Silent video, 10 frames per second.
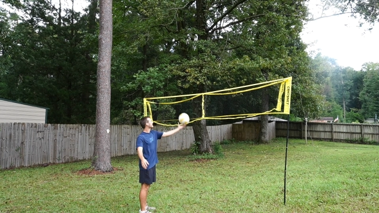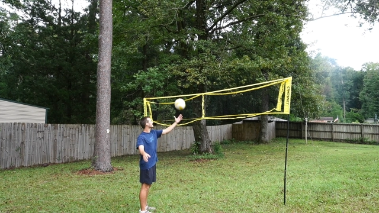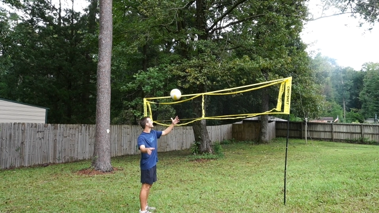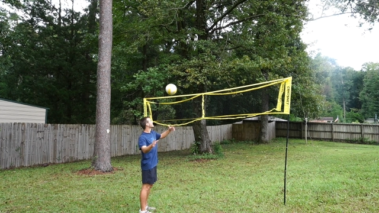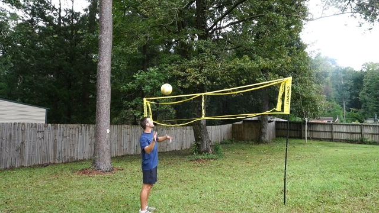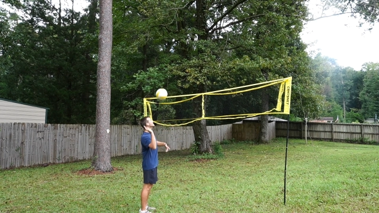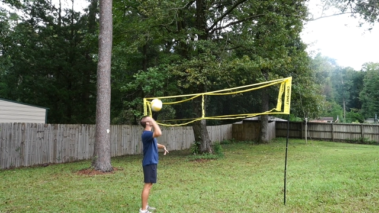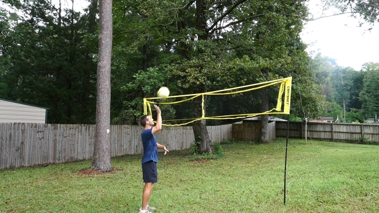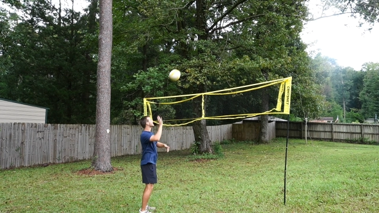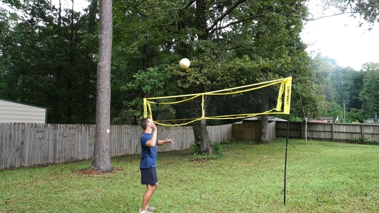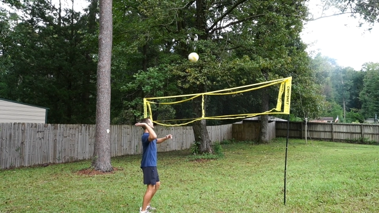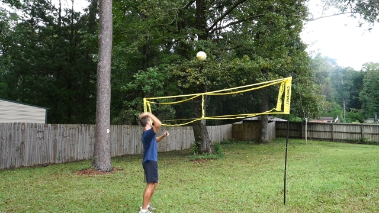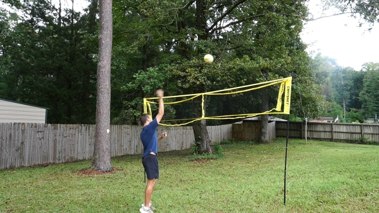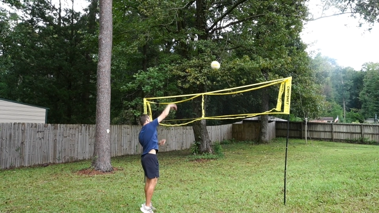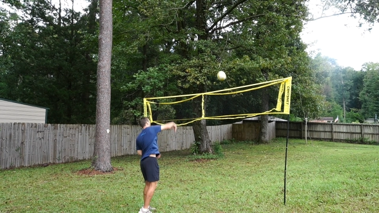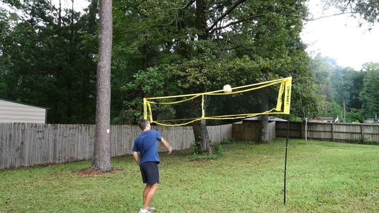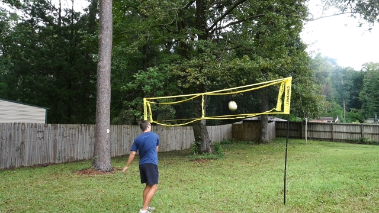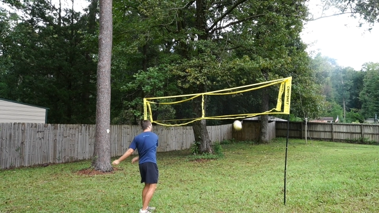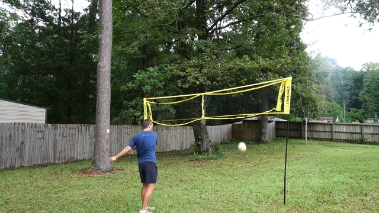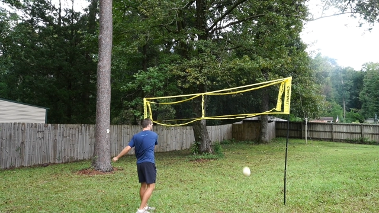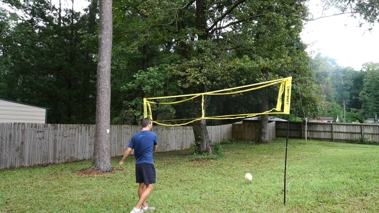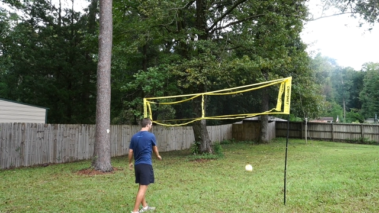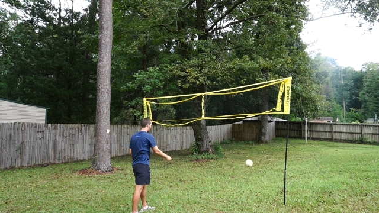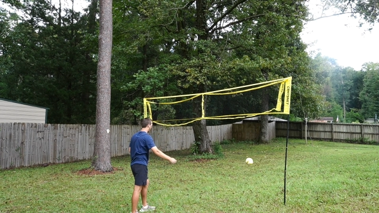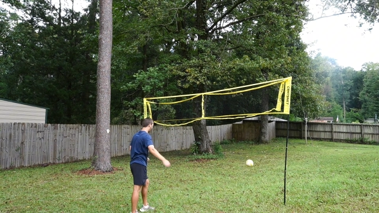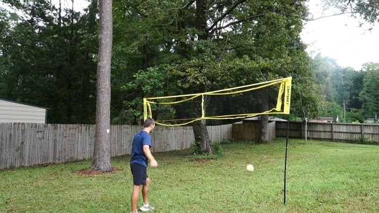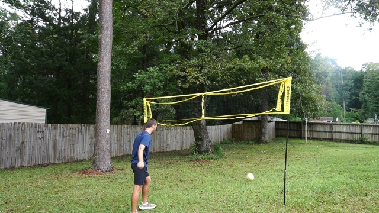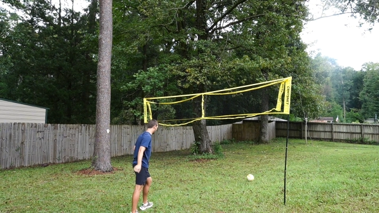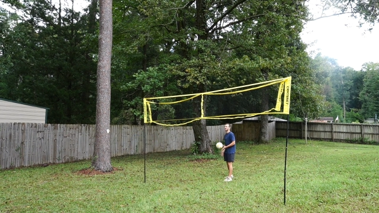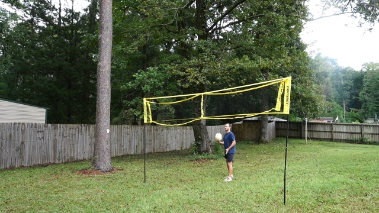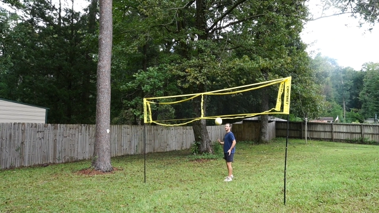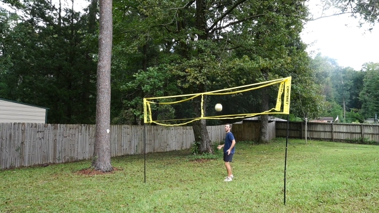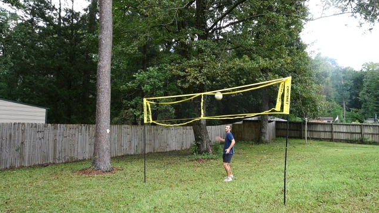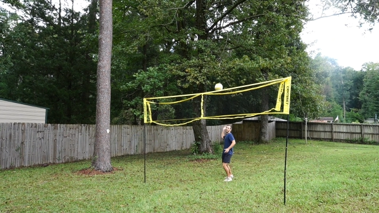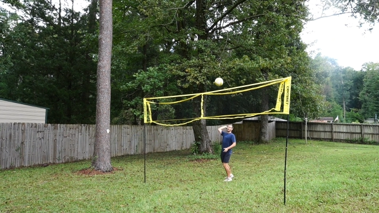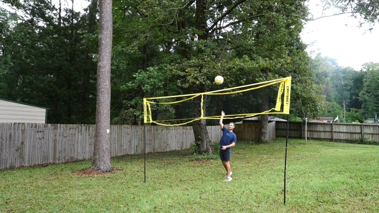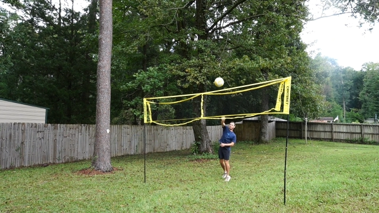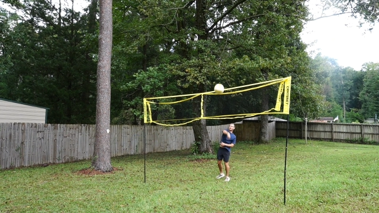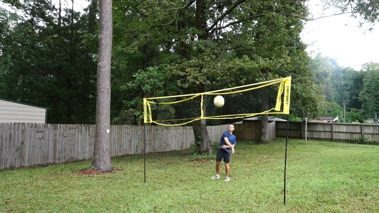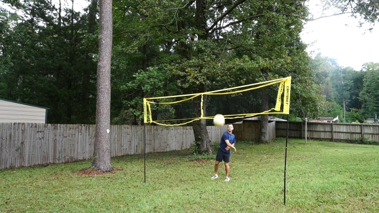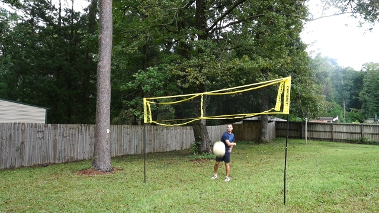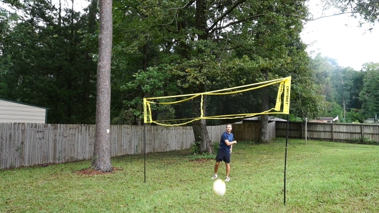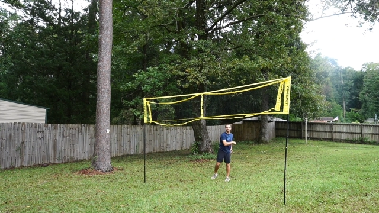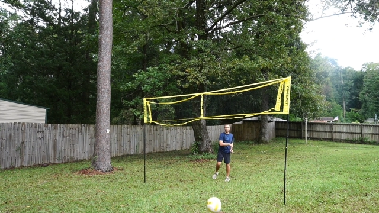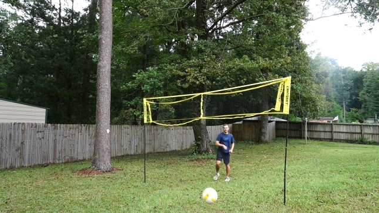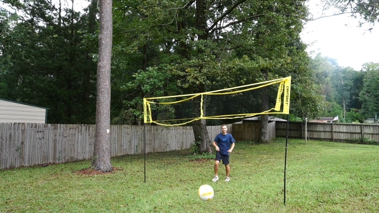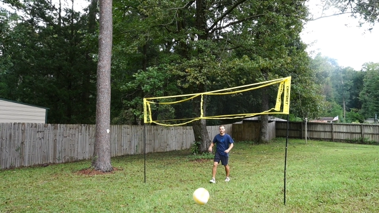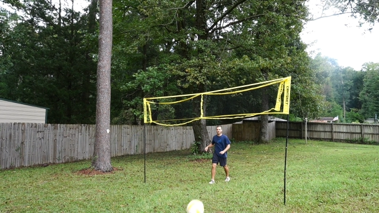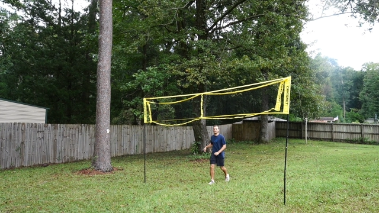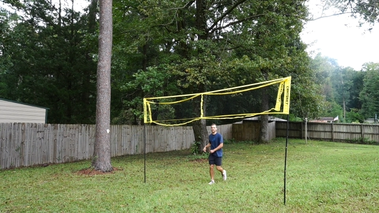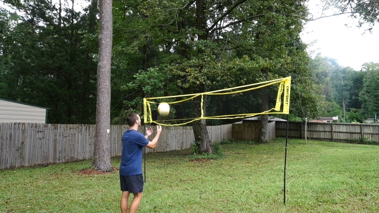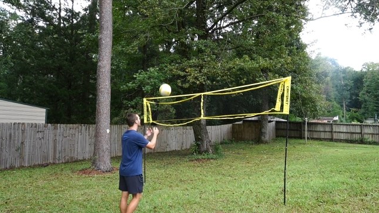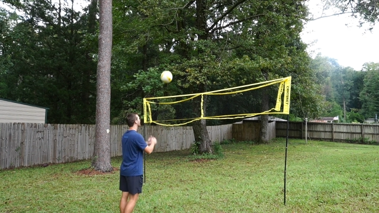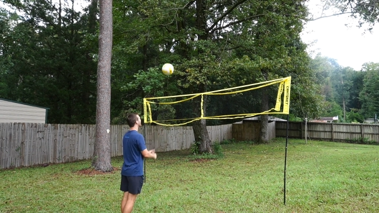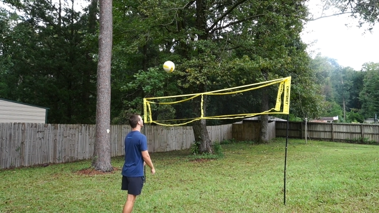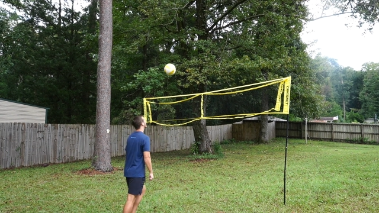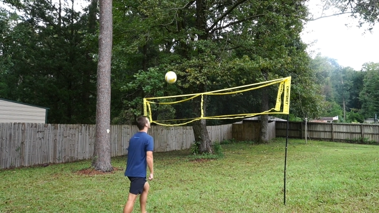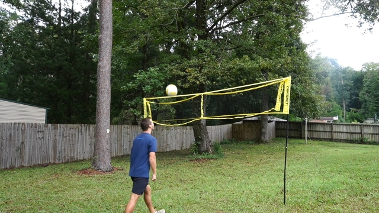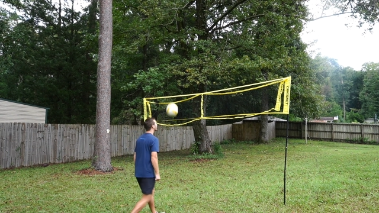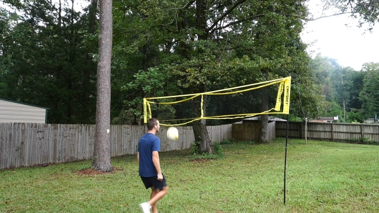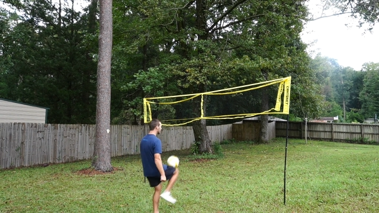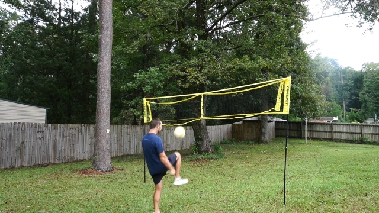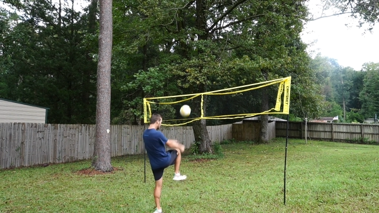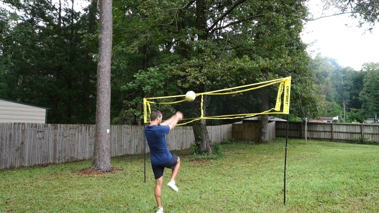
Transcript: (no speaker visible)